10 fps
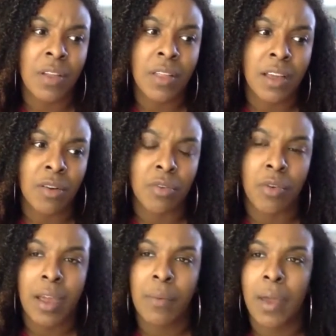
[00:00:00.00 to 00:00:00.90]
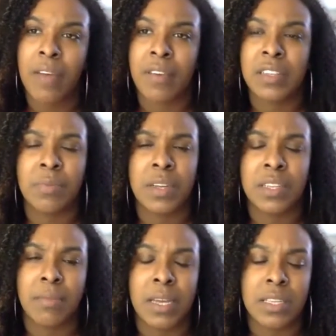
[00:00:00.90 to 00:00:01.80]
like a great way of
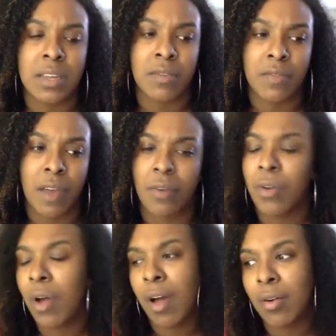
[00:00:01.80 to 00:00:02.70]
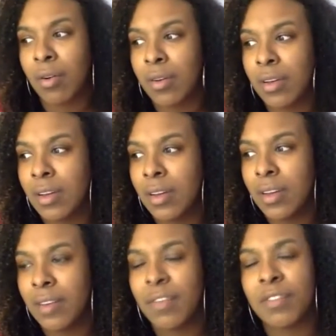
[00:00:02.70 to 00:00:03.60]
expressing myself. I don't know how
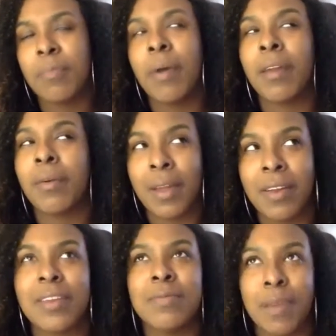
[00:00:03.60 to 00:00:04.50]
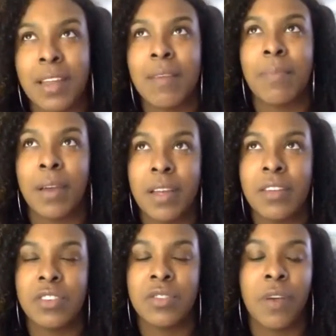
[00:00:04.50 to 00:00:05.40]
there's a better way to explain it, but
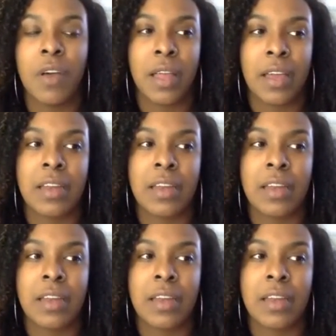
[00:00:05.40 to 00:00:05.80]
it just felt like